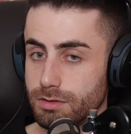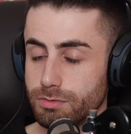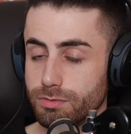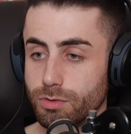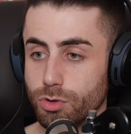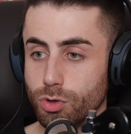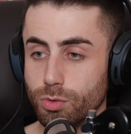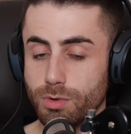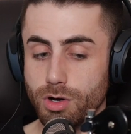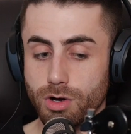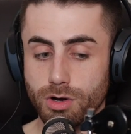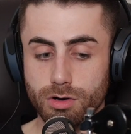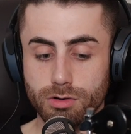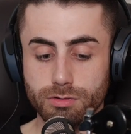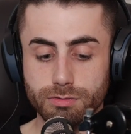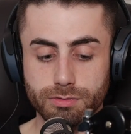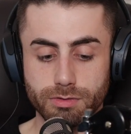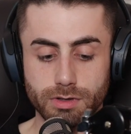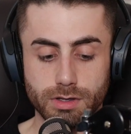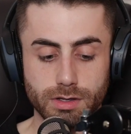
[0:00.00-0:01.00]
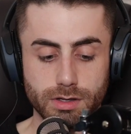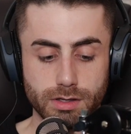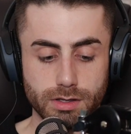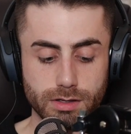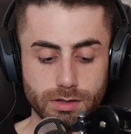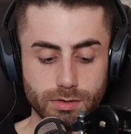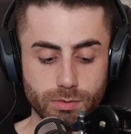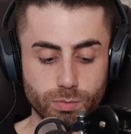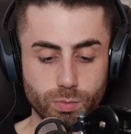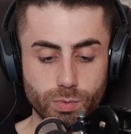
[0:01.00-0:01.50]
in the form of
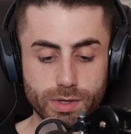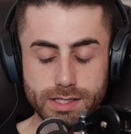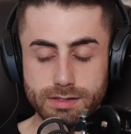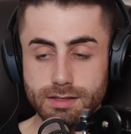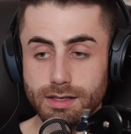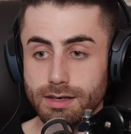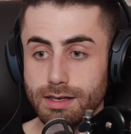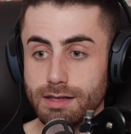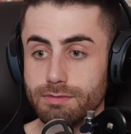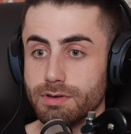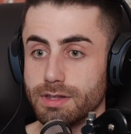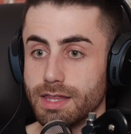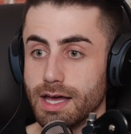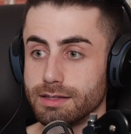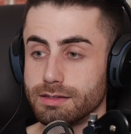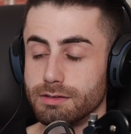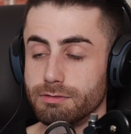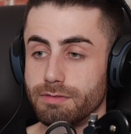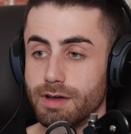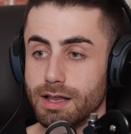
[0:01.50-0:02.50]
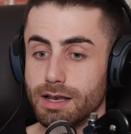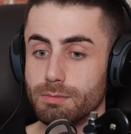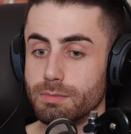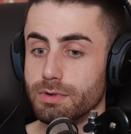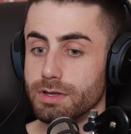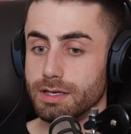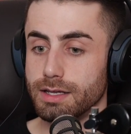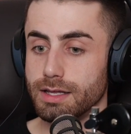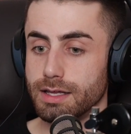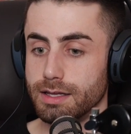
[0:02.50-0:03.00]
we deliver that
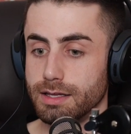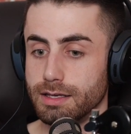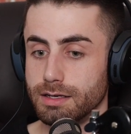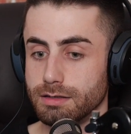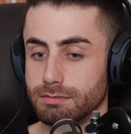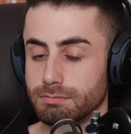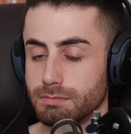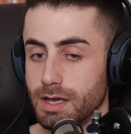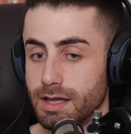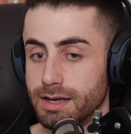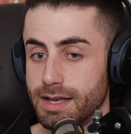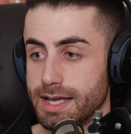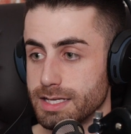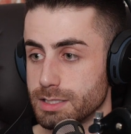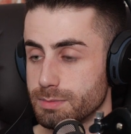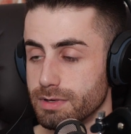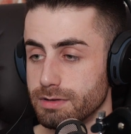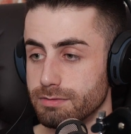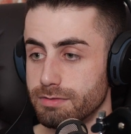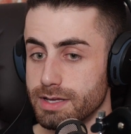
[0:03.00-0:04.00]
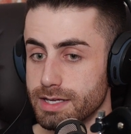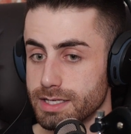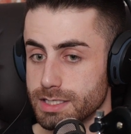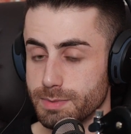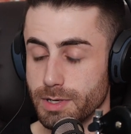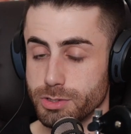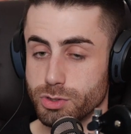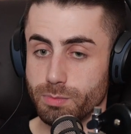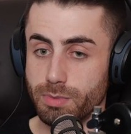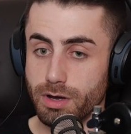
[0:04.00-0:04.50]
development in an
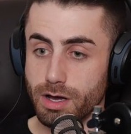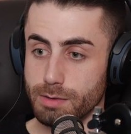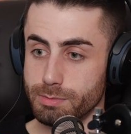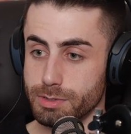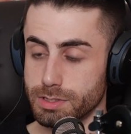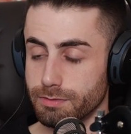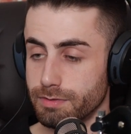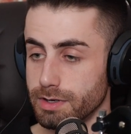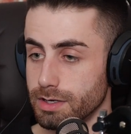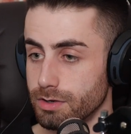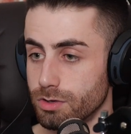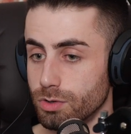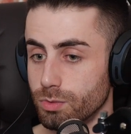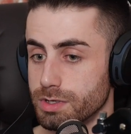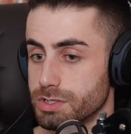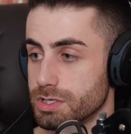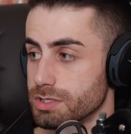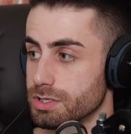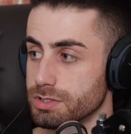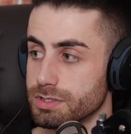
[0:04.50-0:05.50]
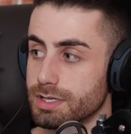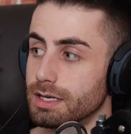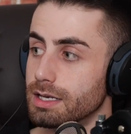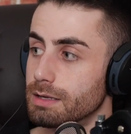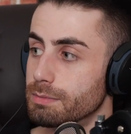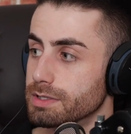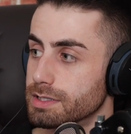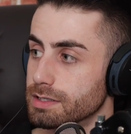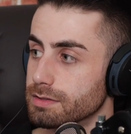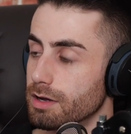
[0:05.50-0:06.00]
SPV, a special purpose vehicle, which is
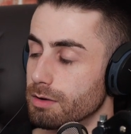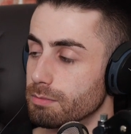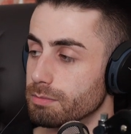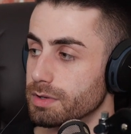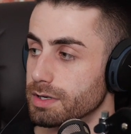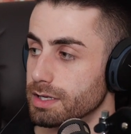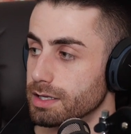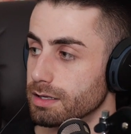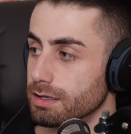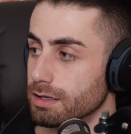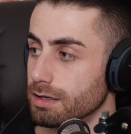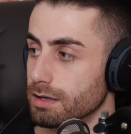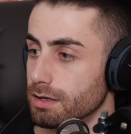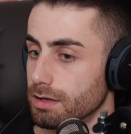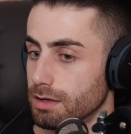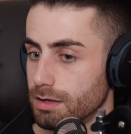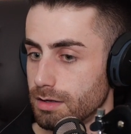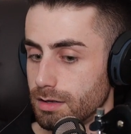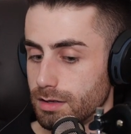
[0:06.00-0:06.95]
just a limited company